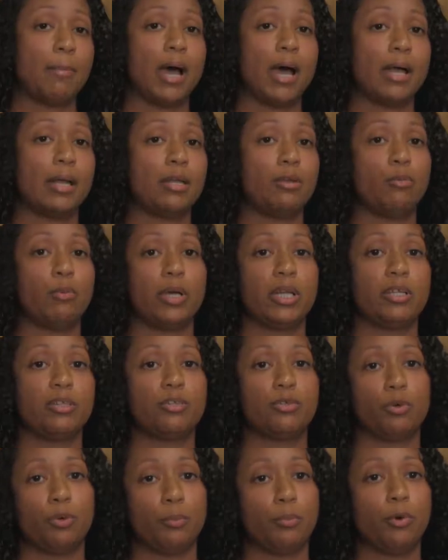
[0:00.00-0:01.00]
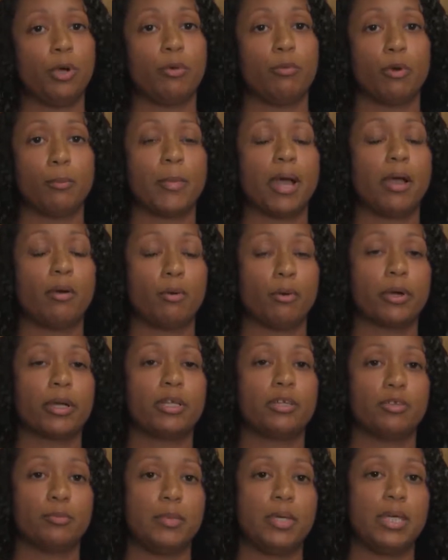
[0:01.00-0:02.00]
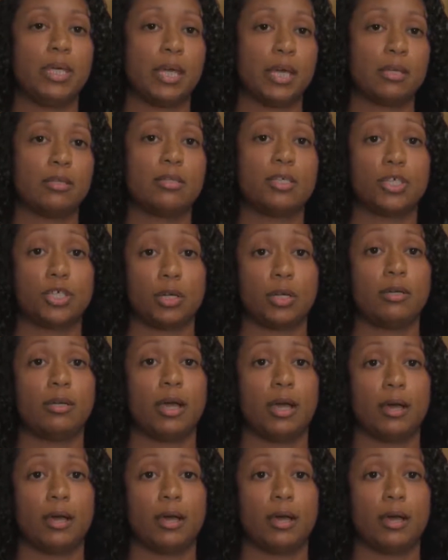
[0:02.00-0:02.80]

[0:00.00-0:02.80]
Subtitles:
body went into a point where my organs began to shut